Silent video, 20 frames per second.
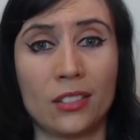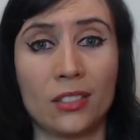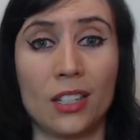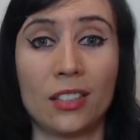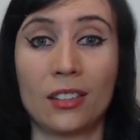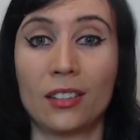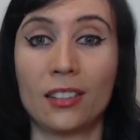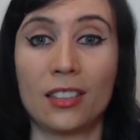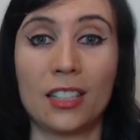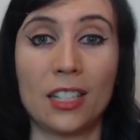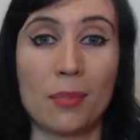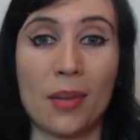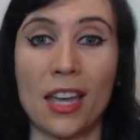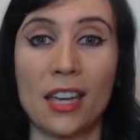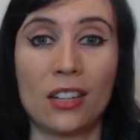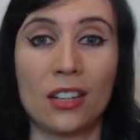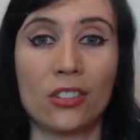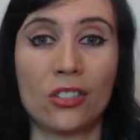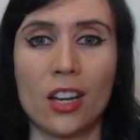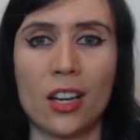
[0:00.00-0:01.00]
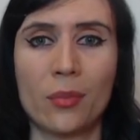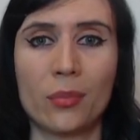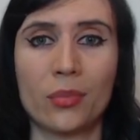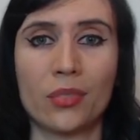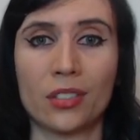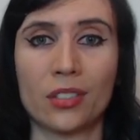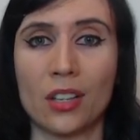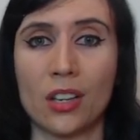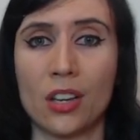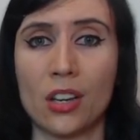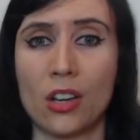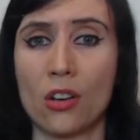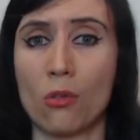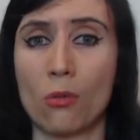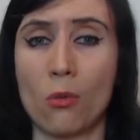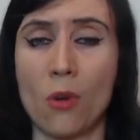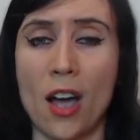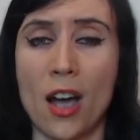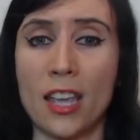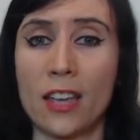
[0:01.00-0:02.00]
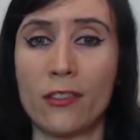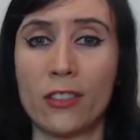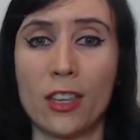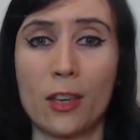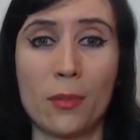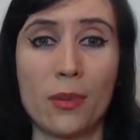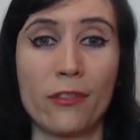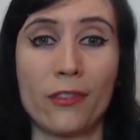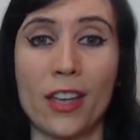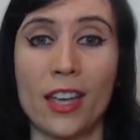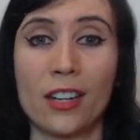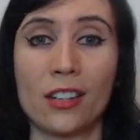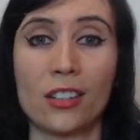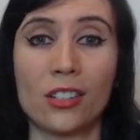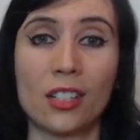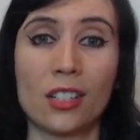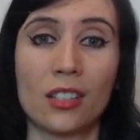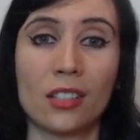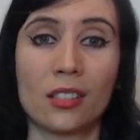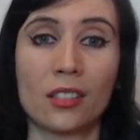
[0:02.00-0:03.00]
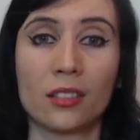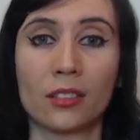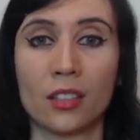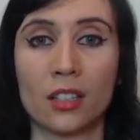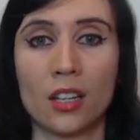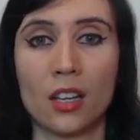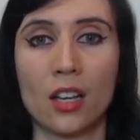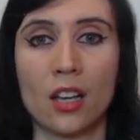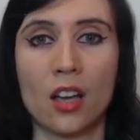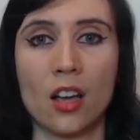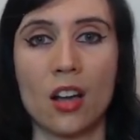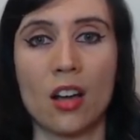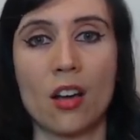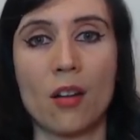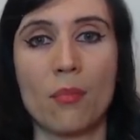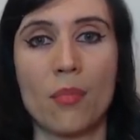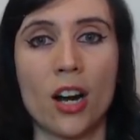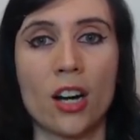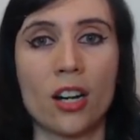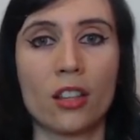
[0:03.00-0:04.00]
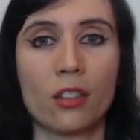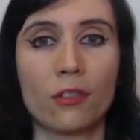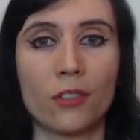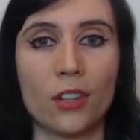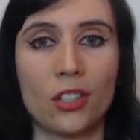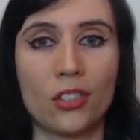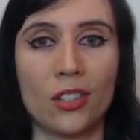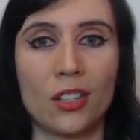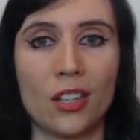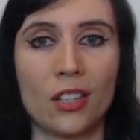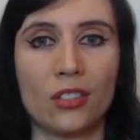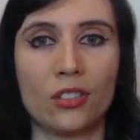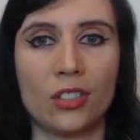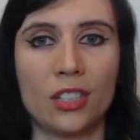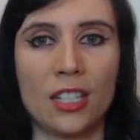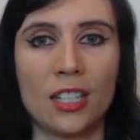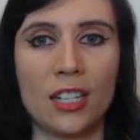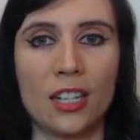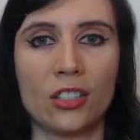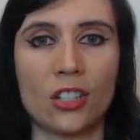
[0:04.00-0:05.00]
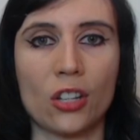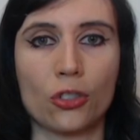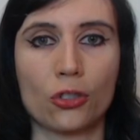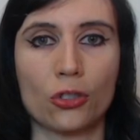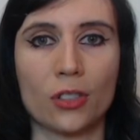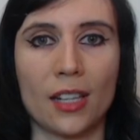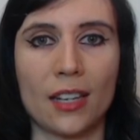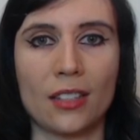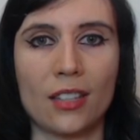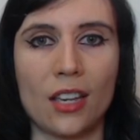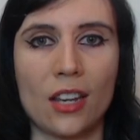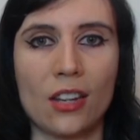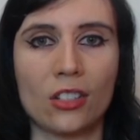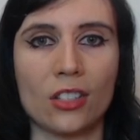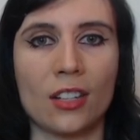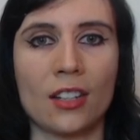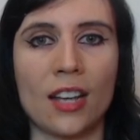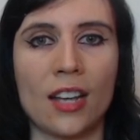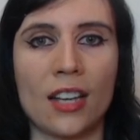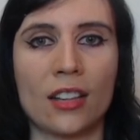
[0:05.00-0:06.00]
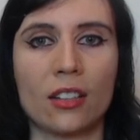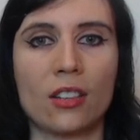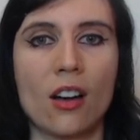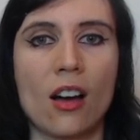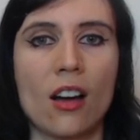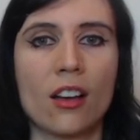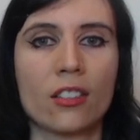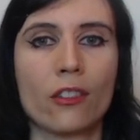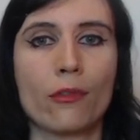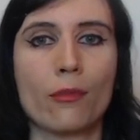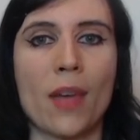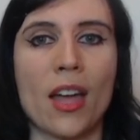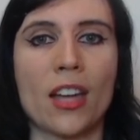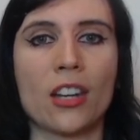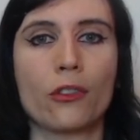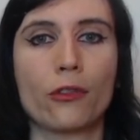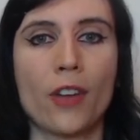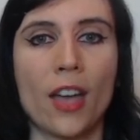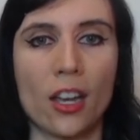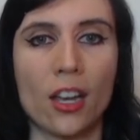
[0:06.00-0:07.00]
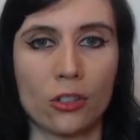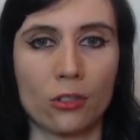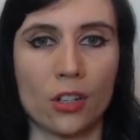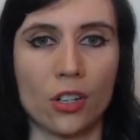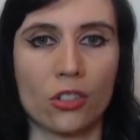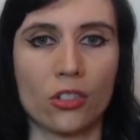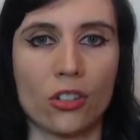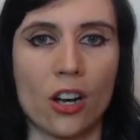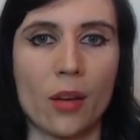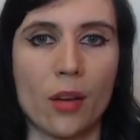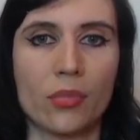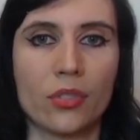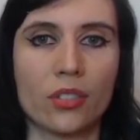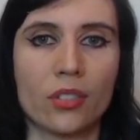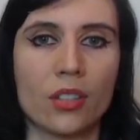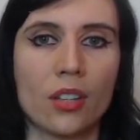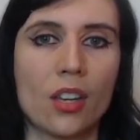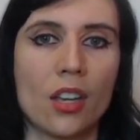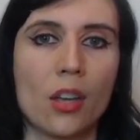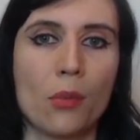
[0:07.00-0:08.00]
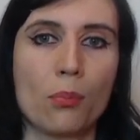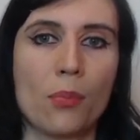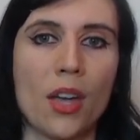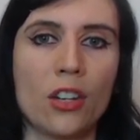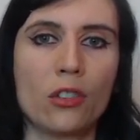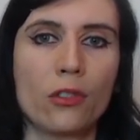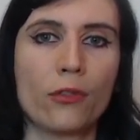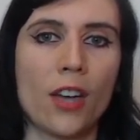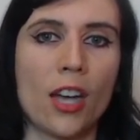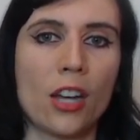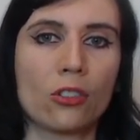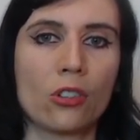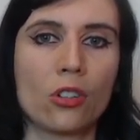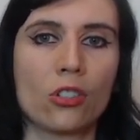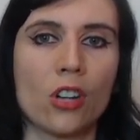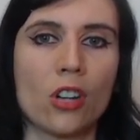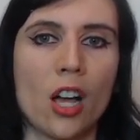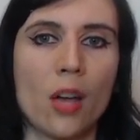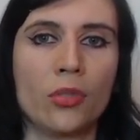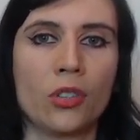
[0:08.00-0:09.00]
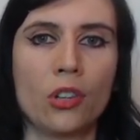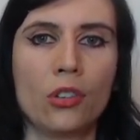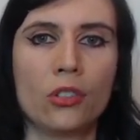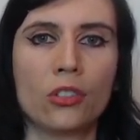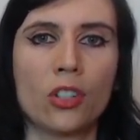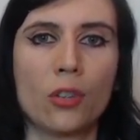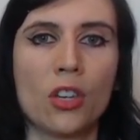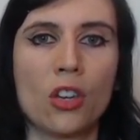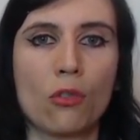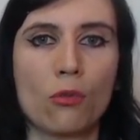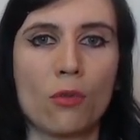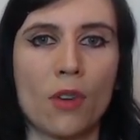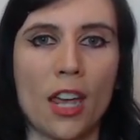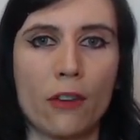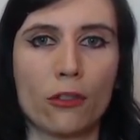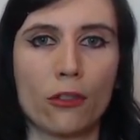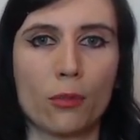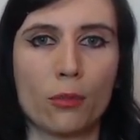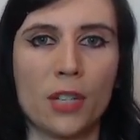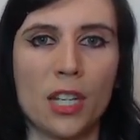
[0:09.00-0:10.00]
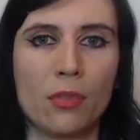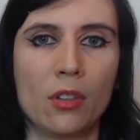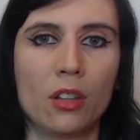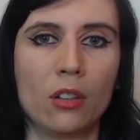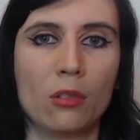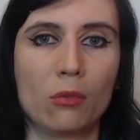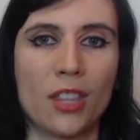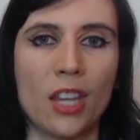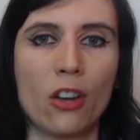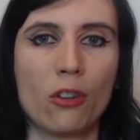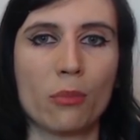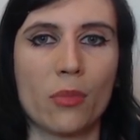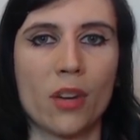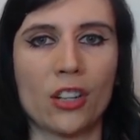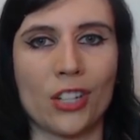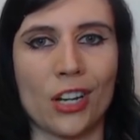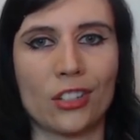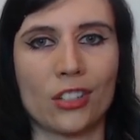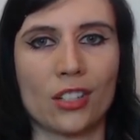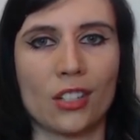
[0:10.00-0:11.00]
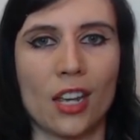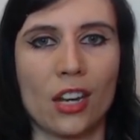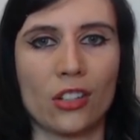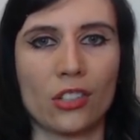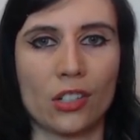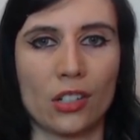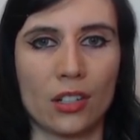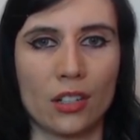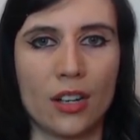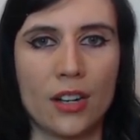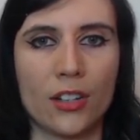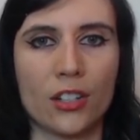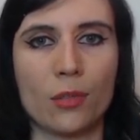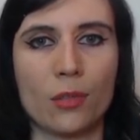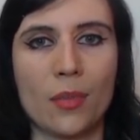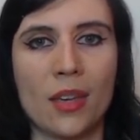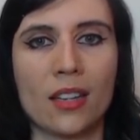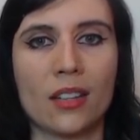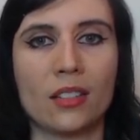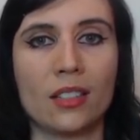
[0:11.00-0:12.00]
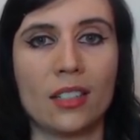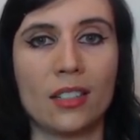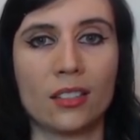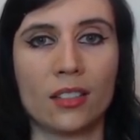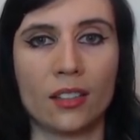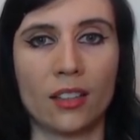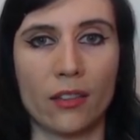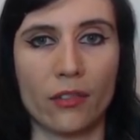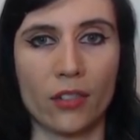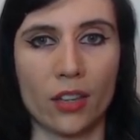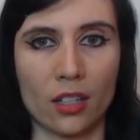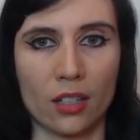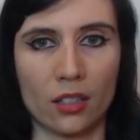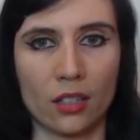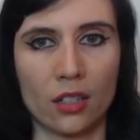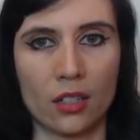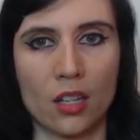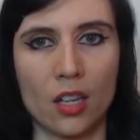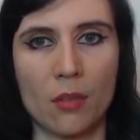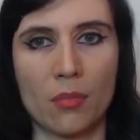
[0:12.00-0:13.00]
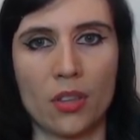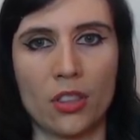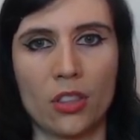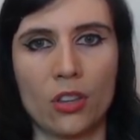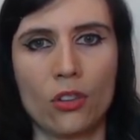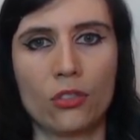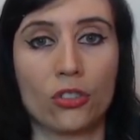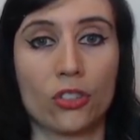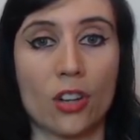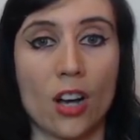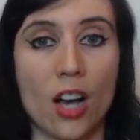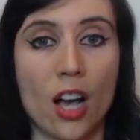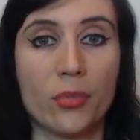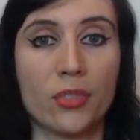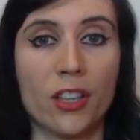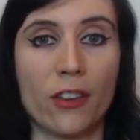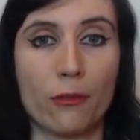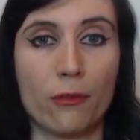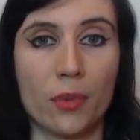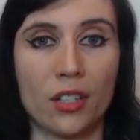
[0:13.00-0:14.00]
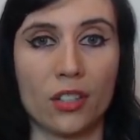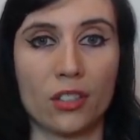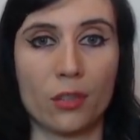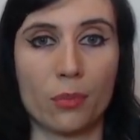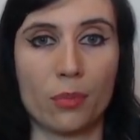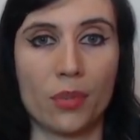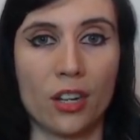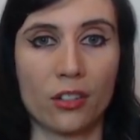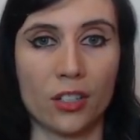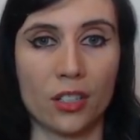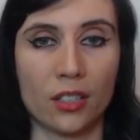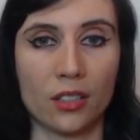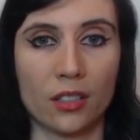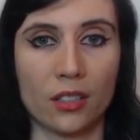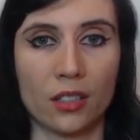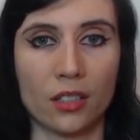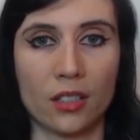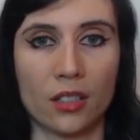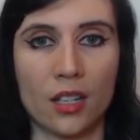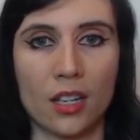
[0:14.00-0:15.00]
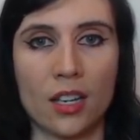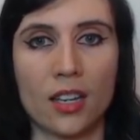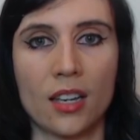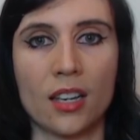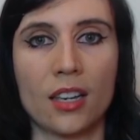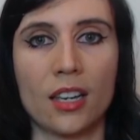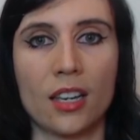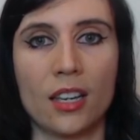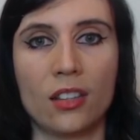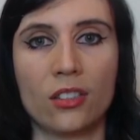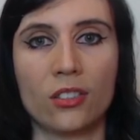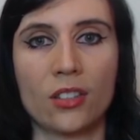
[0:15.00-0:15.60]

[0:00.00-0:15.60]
decently paid jobs? Why have they been vanishing? Part of the reason is deindustrialization and the loss of manufacturing jobs. Manufacturing jobs used to be a way for people without much education to make a decent living, but those jobs have been disappearing. In his